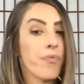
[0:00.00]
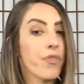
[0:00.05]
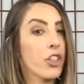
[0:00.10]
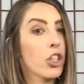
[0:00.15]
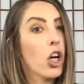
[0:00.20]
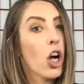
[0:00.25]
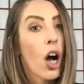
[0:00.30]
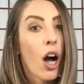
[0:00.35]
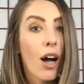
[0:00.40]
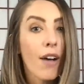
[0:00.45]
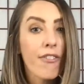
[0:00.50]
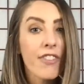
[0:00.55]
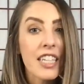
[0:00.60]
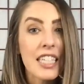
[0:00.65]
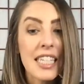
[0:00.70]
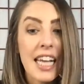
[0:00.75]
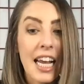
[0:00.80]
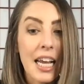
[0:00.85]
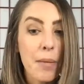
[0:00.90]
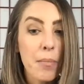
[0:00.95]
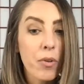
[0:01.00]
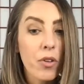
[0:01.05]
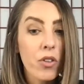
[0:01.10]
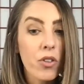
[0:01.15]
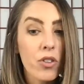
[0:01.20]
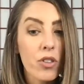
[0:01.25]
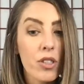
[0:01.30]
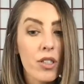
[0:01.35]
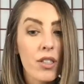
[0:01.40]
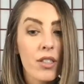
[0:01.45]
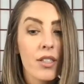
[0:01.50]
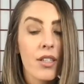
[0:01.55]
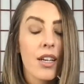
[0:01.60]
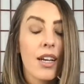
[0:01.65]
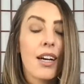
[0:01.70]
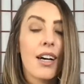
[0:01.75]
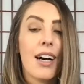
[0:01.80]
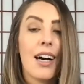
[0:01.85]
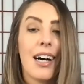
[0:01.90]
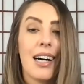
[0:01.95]
coffee tables,
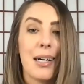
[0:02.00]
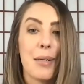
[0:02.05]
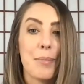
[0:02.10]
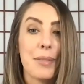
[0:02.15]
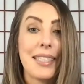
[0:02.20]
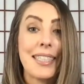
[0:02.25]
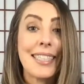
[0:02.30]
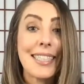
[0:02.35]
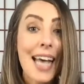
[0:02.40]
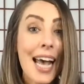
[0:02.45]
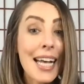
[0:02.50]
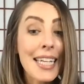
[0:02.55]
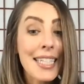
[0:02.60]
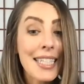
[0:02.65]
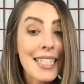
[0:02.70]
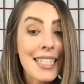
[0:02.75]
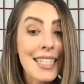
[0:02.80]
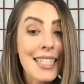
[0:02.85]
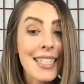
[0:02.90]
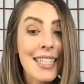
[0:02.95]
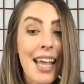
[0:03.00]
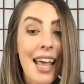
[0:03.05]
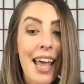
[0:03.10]
desks,